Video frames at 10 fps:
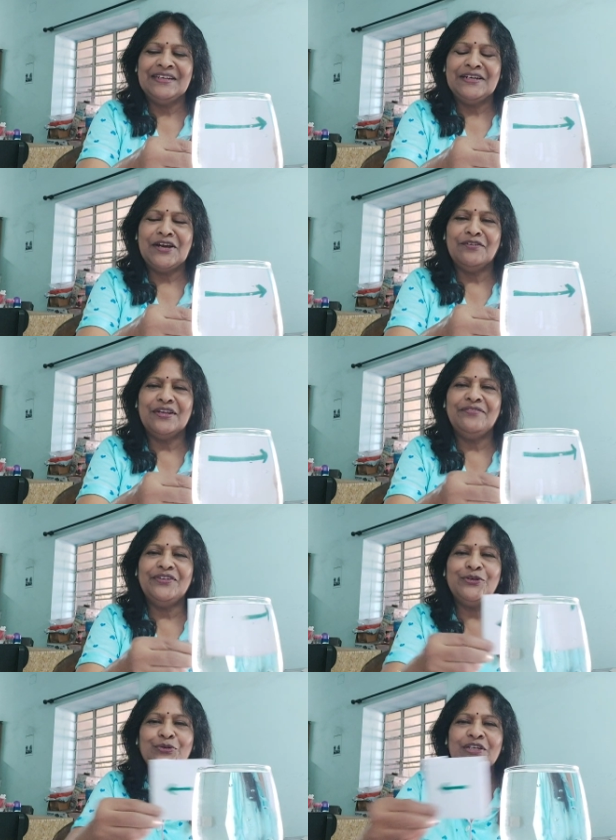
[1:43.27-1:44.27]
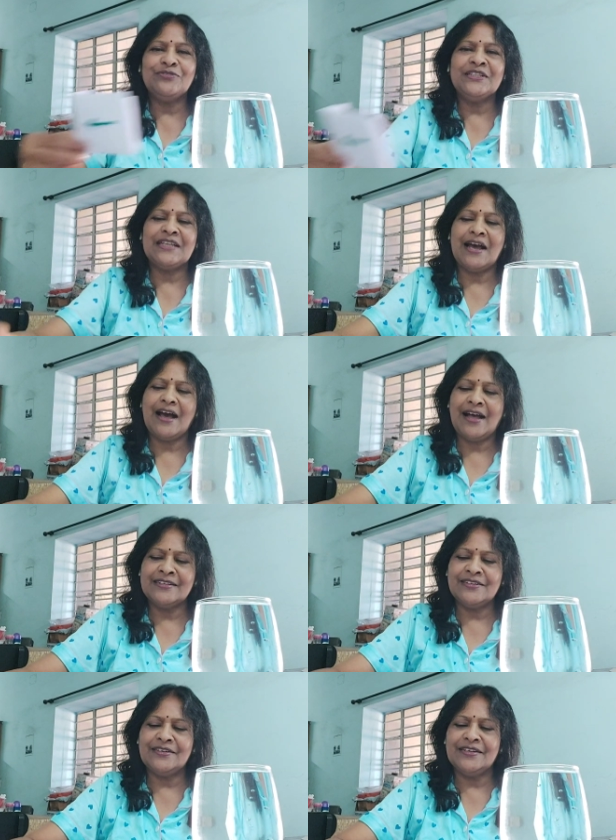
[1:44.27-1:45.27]
Now, if you do it with
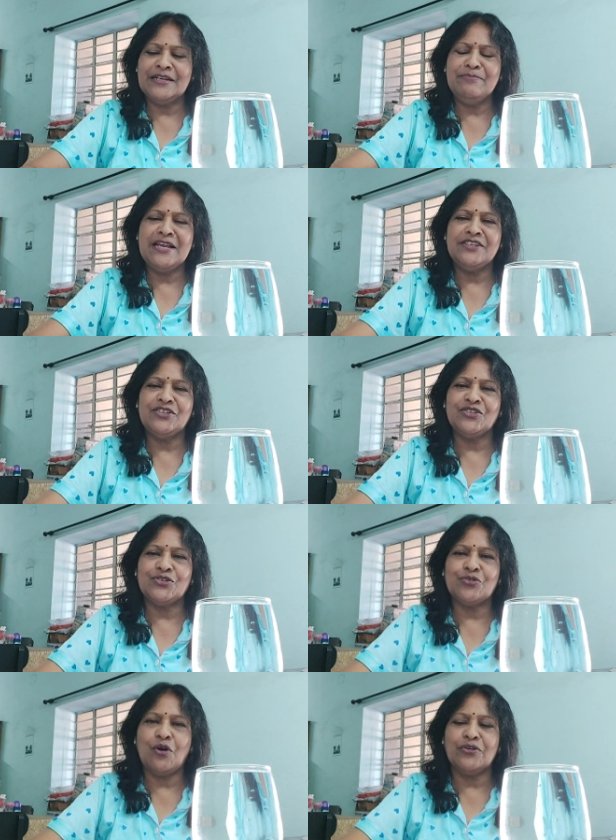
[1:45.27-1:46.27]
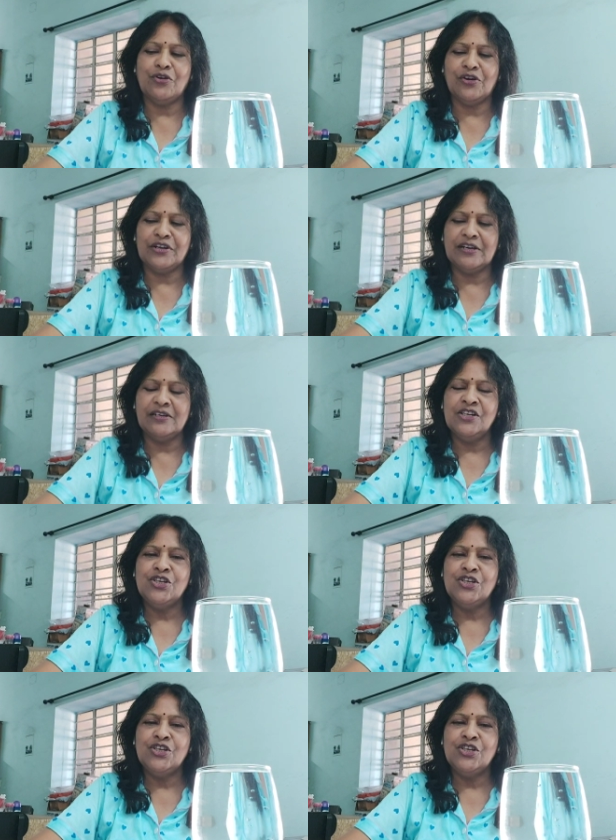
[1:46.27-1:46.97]
other images drawn on a